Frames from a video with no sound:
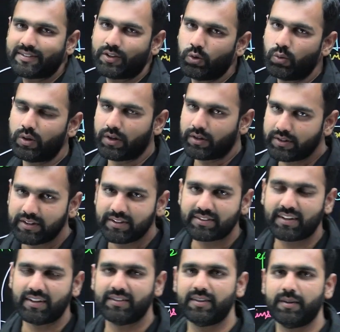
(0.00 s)
You learn these
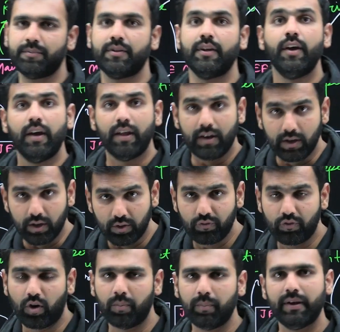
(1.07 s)
concepts, learn
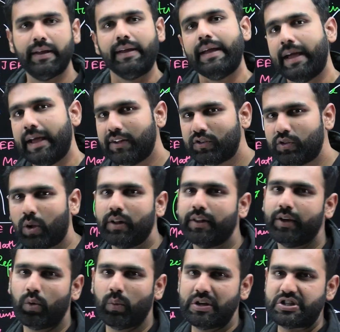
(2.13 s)
formulae and solve the
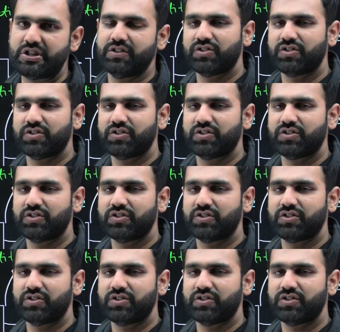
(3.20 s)
questions.